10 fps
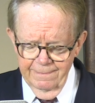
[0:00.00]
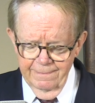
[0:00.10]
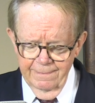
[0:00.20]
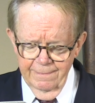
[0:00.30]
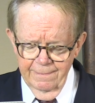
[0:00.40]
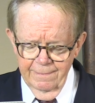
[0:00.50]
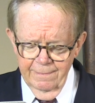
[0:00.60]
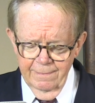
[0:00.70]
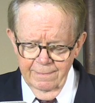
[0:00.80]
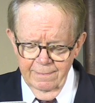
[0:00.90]

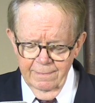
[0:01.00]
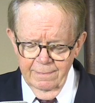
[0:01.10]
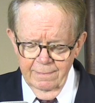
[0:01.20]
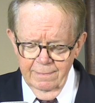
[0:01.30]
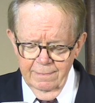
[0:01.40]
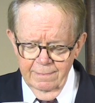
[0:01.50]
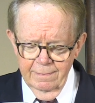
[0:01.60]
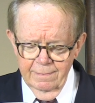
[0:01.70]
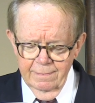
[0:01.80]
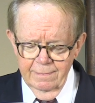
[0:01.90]

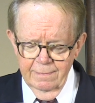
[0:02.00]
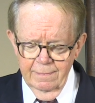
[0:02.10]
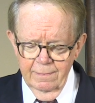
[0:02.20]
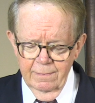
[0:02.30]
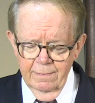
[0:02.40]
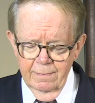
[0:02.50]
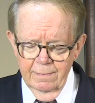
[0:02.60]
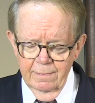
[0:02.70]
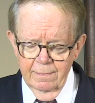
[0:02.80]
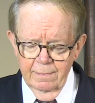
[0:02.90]

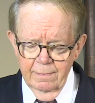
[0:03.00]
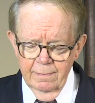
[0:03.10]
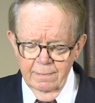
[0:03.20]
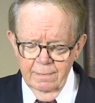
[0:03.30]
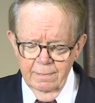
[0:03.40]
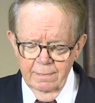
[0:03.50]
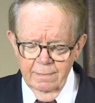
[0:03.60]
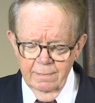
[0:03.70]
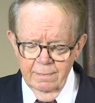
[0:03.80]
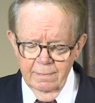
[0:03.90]

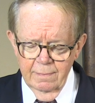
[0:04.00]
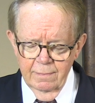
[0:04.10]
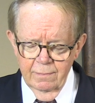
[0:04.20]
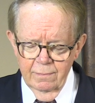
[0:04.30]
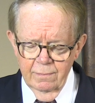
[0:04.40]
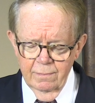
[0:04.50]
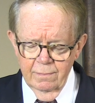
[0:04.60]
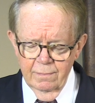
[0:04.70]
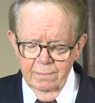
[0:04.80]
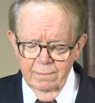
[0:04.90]

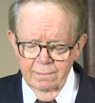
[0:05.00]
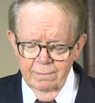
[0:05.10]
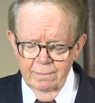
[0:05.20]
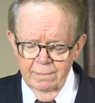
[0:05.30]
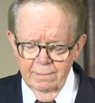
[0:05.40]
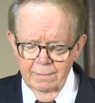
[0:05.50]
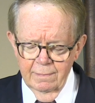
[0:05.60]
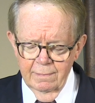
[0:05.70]
Nothing is said.